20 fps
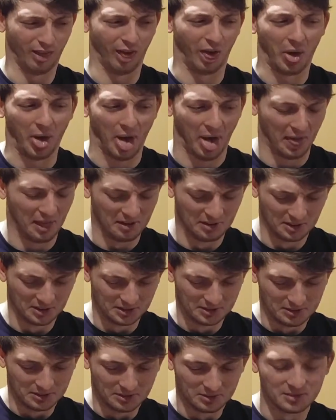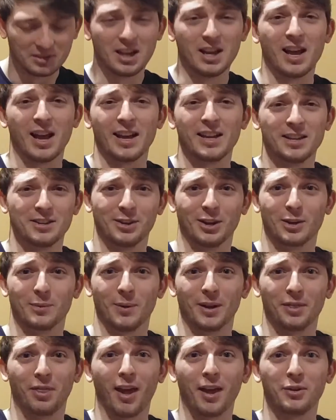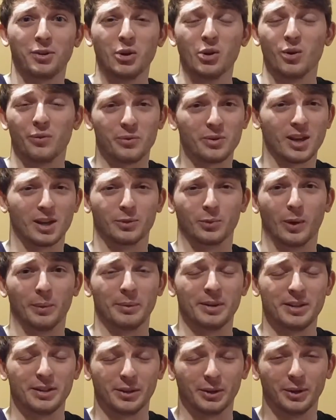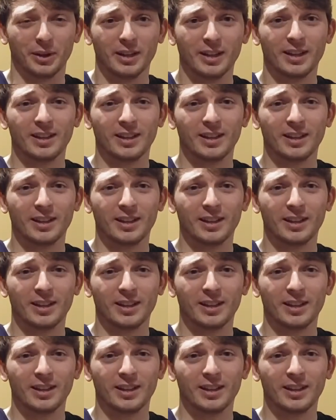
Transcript: Ugh. I can talk about that too if you guys want me to.